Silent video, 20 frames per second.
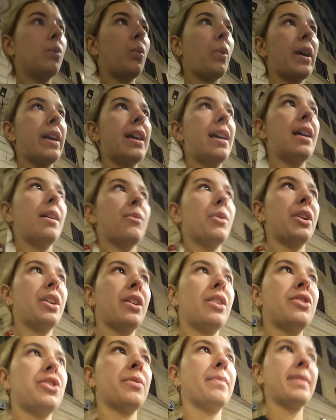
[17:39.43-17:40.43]
We
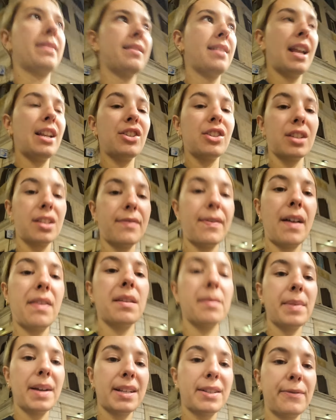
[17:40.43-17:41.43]
100% just found
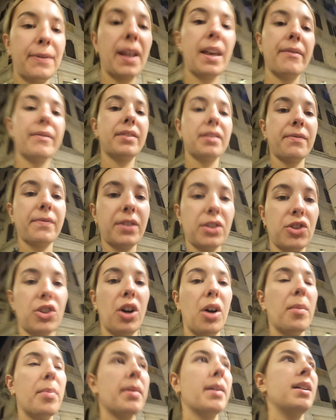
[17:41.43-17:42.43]
the best flavours of the
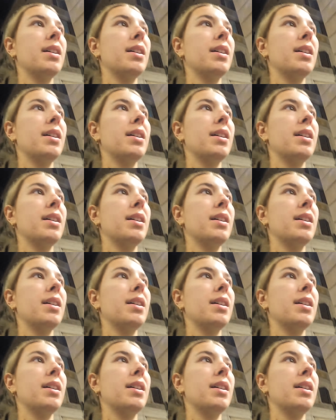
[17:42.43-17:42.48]
shop.